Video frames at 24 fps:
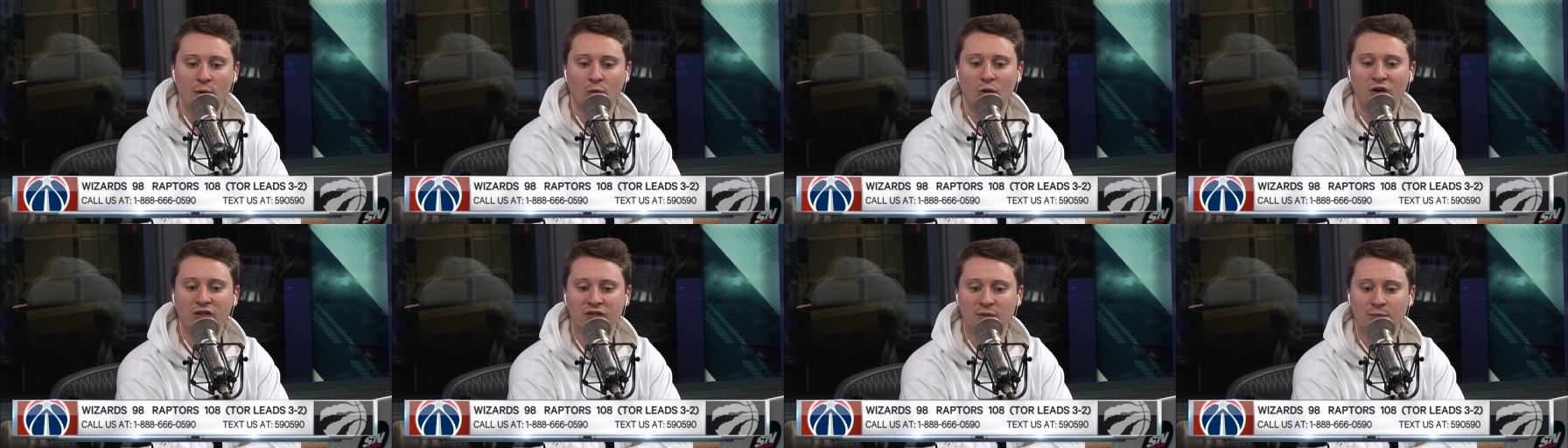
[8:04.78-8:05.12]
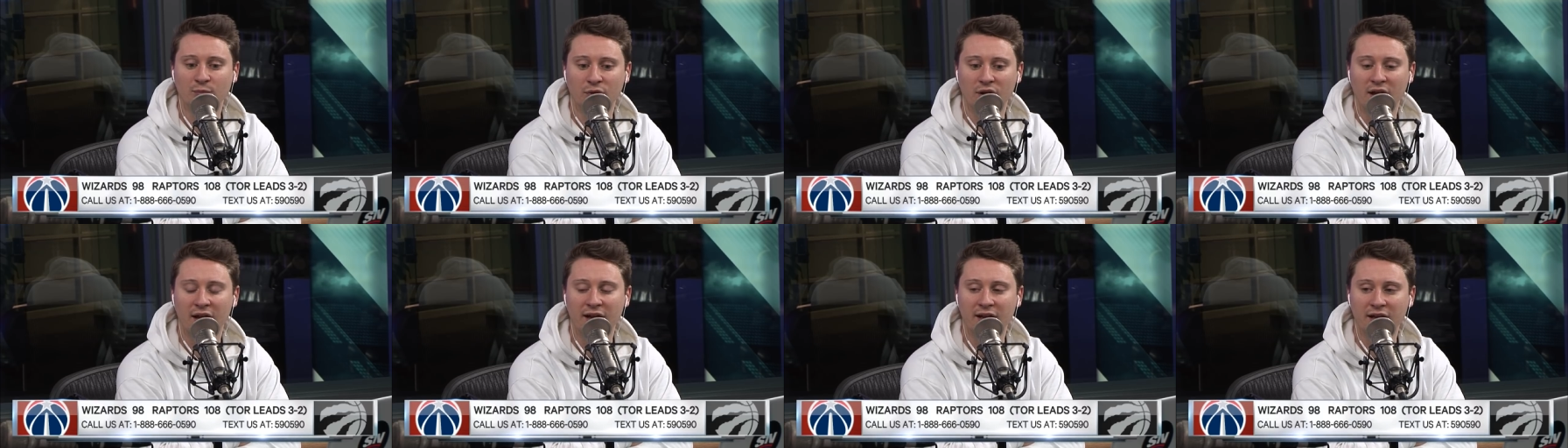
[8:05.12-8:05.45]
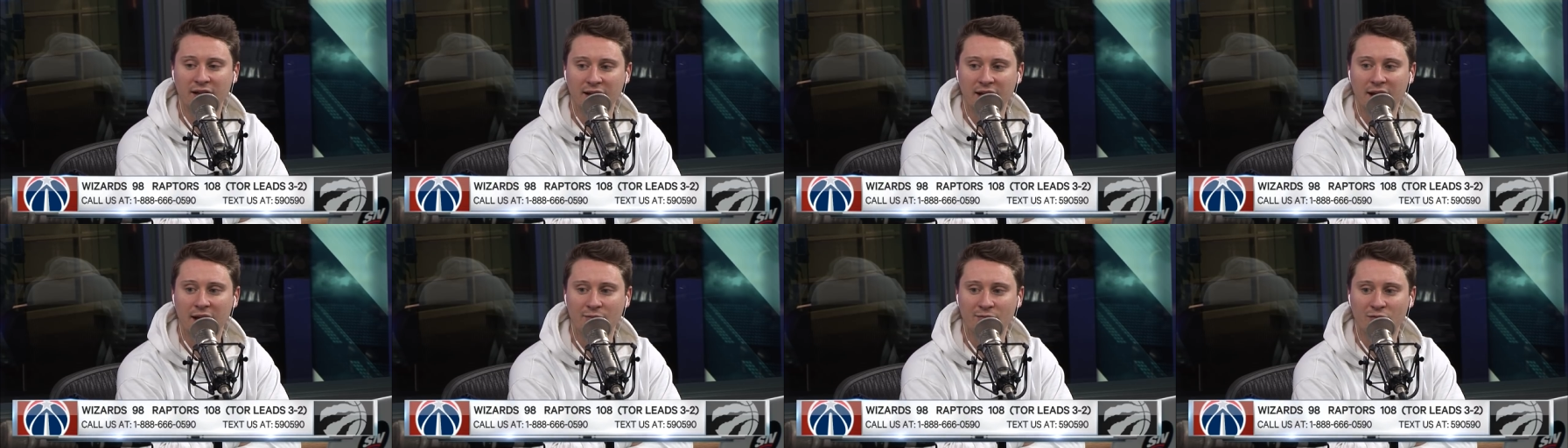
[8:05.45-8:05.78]
wasn't playing
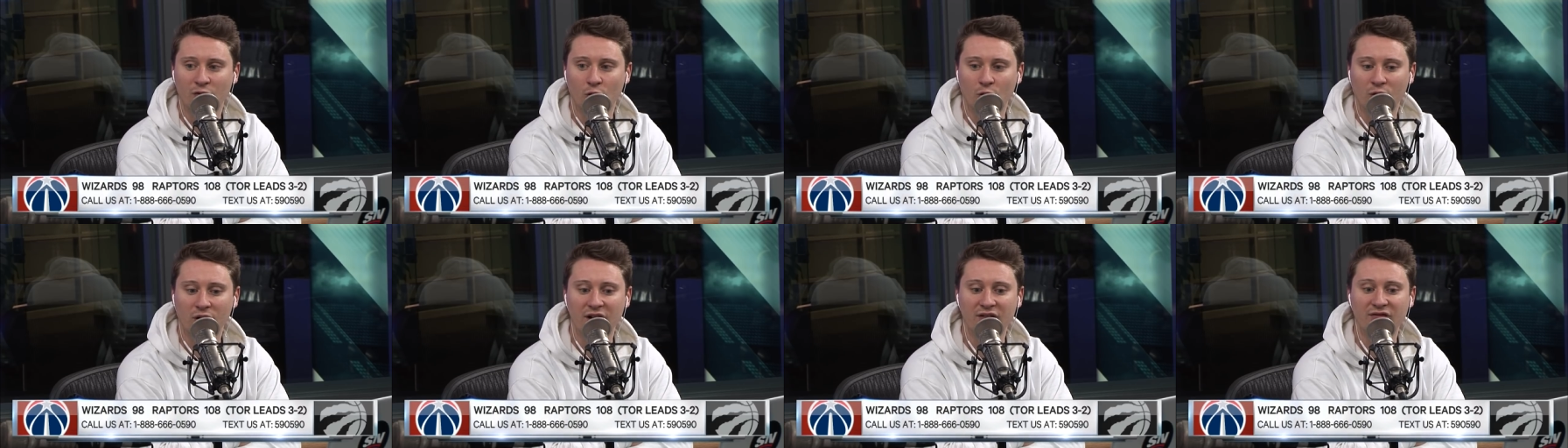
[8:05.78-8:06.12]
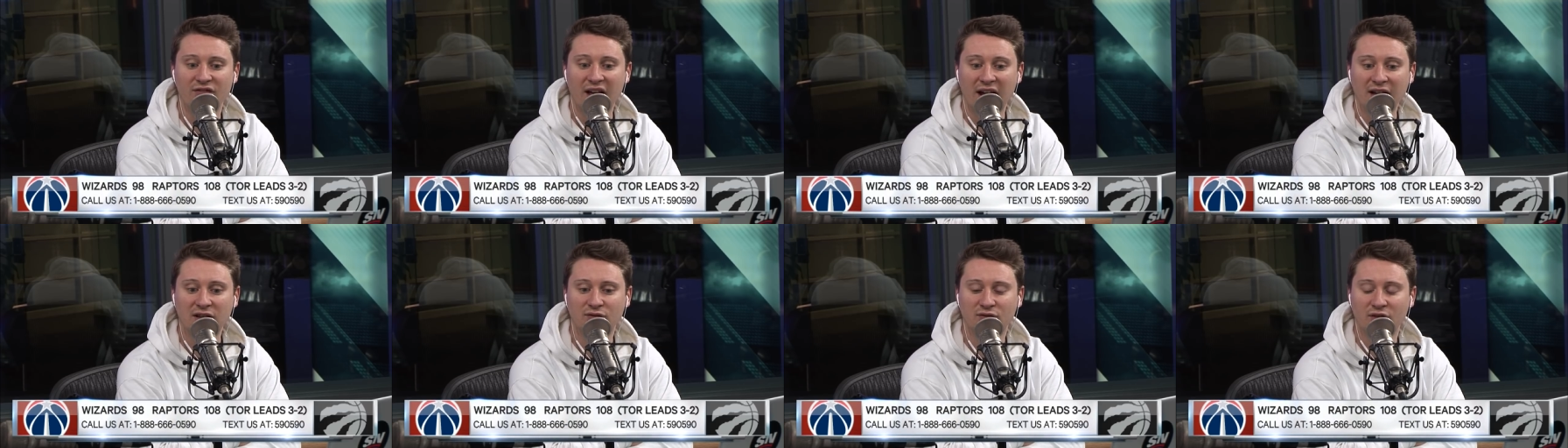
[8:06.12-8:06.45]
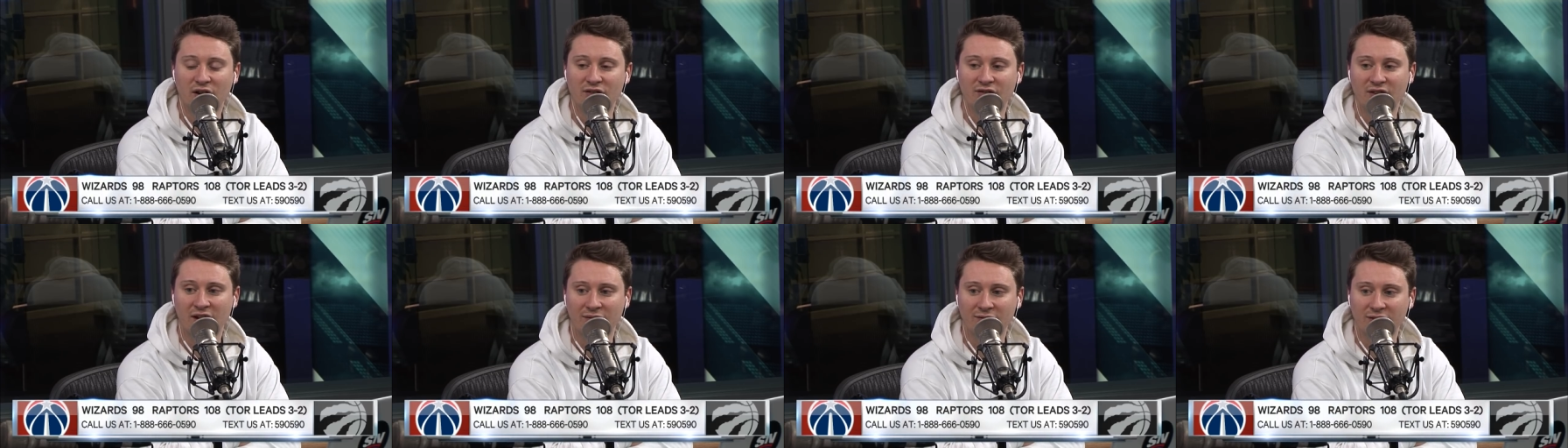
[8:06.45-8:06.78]
in game four. If that's
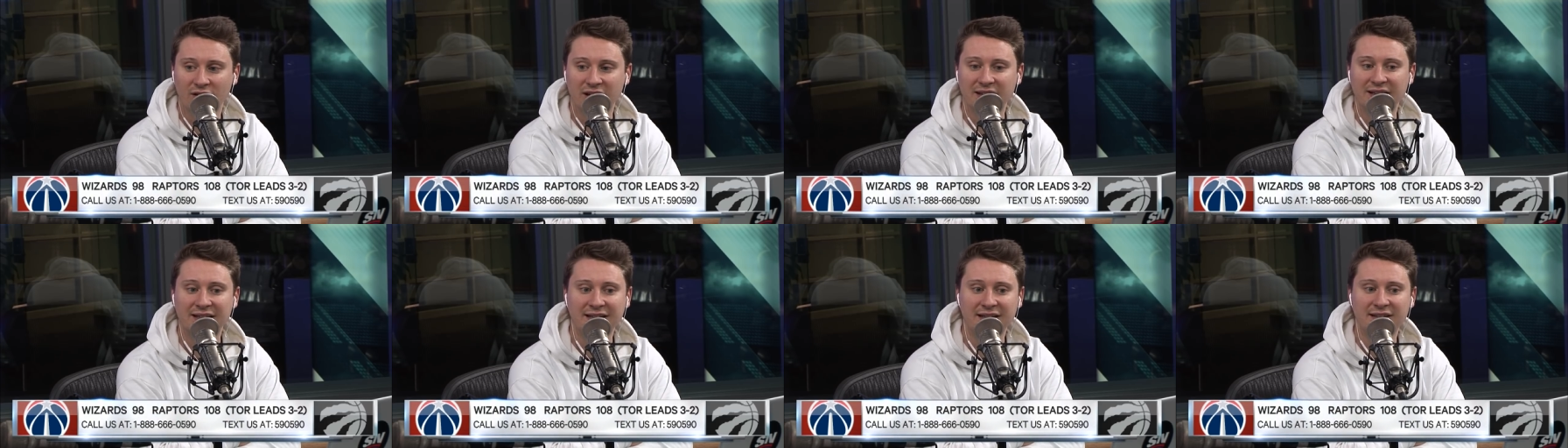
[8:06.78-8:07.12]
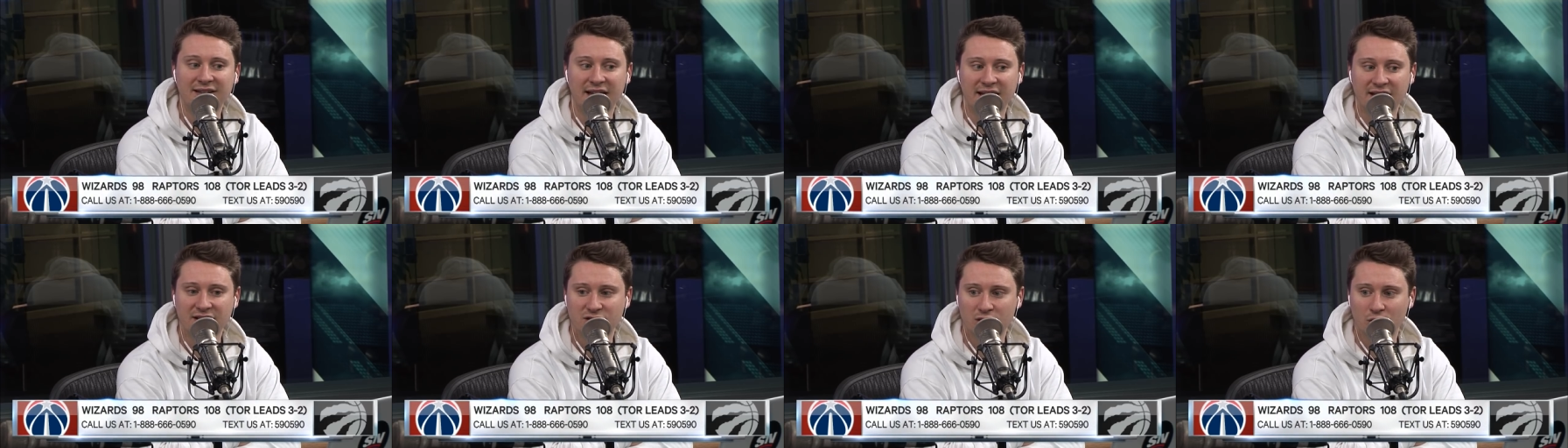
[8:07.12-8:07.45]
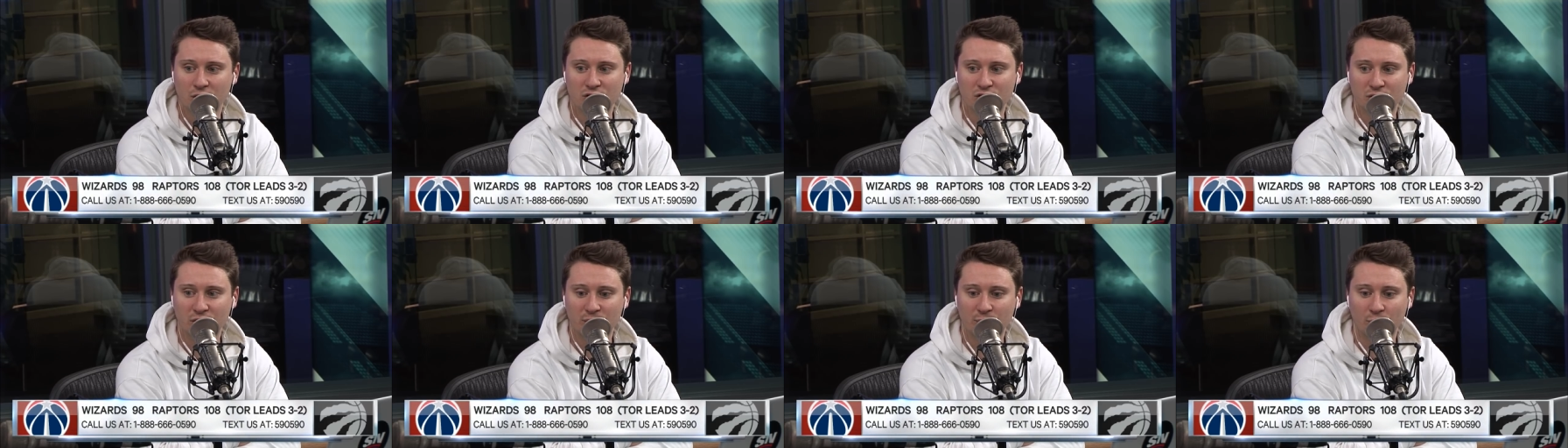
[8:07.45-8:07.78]
Fred VanVleet, he takes
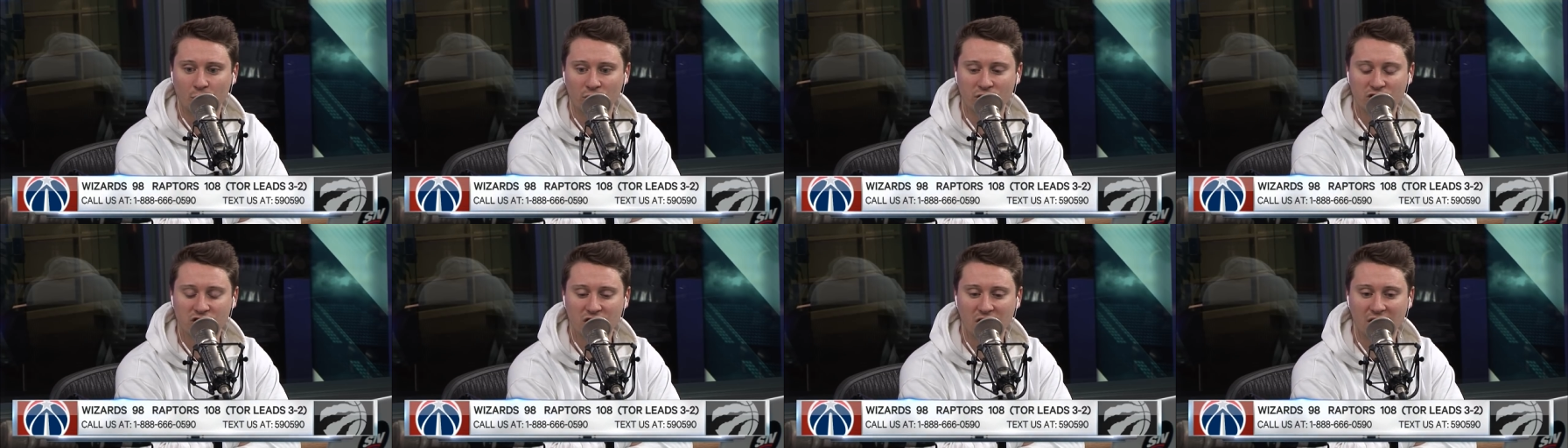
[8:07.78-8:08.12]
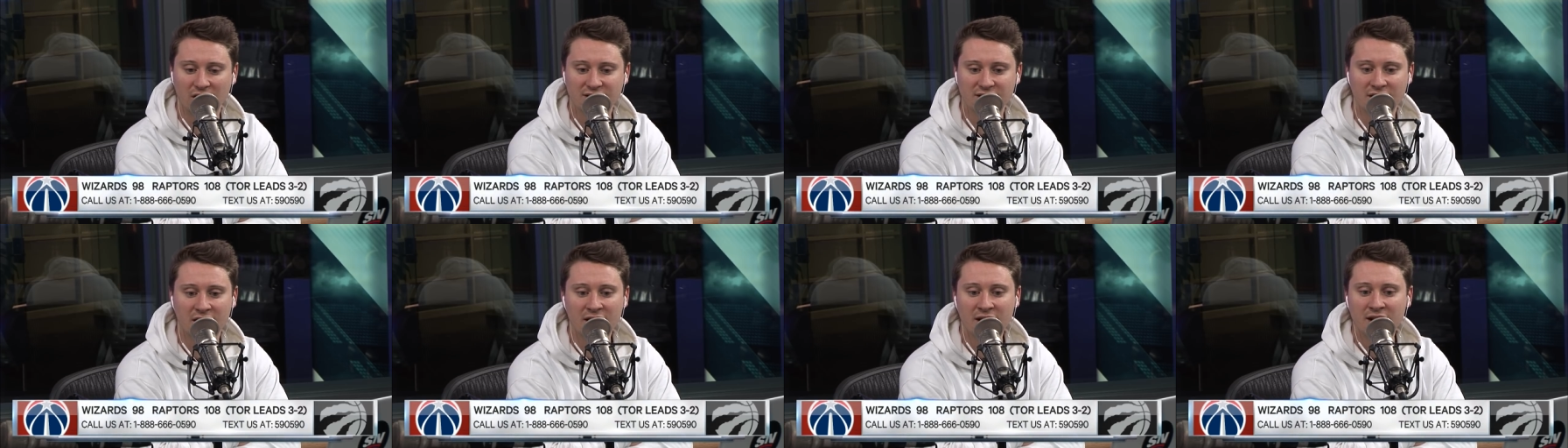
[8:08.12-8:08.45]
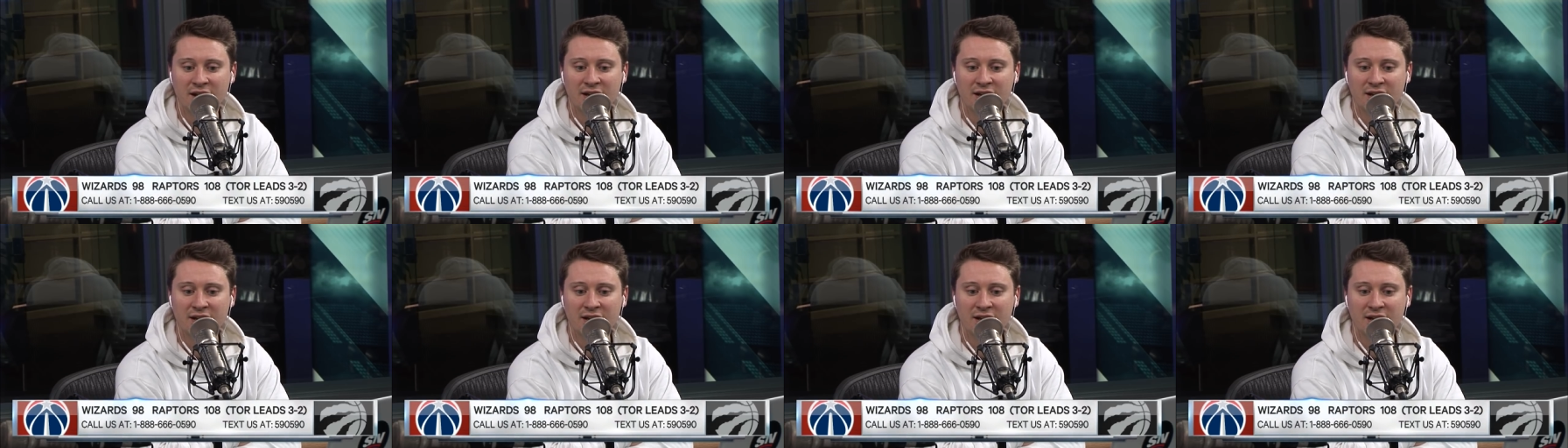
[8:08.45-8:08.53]
those three point shots,